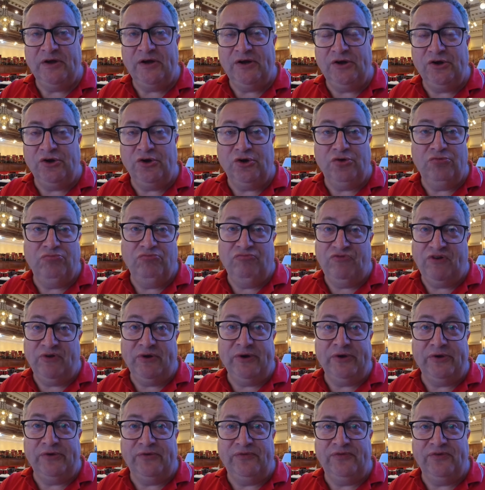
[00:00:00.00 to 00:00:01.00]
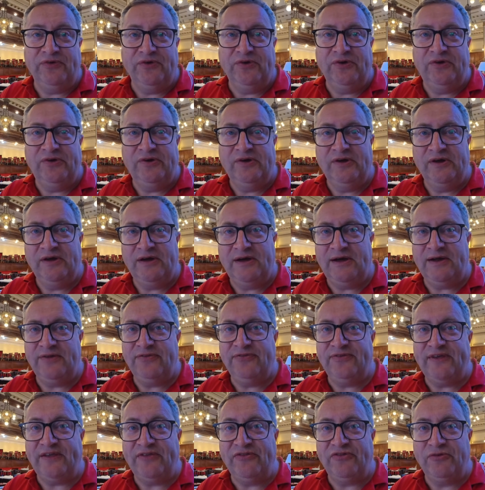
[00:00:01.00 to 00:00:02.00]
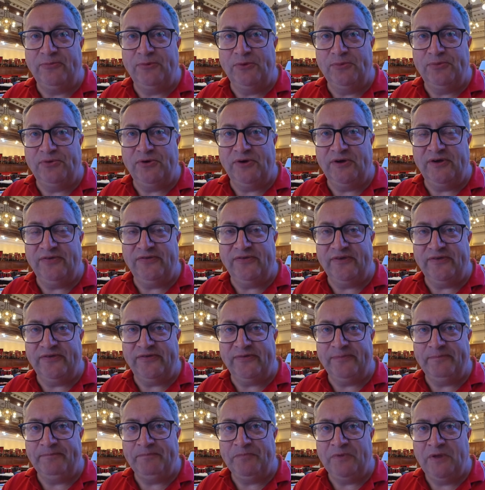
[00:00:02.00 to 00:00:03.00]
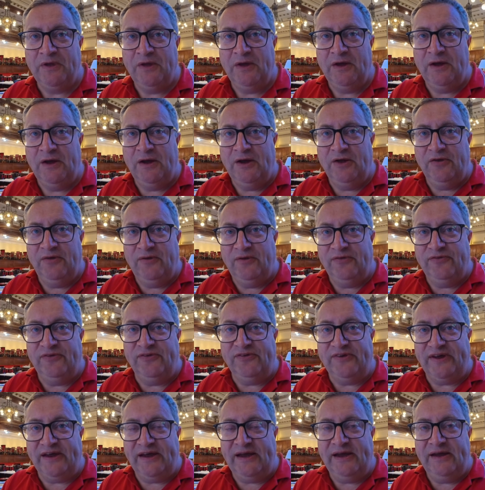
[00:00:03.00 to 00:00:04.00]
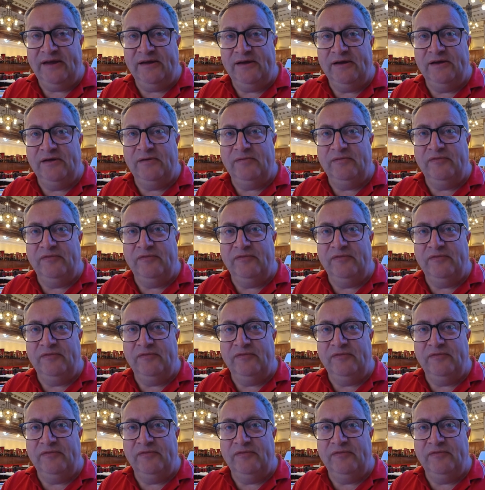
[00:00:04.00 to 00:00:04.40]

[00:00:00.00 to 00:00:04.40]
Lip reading: and you got very good food at sensible prices. Today,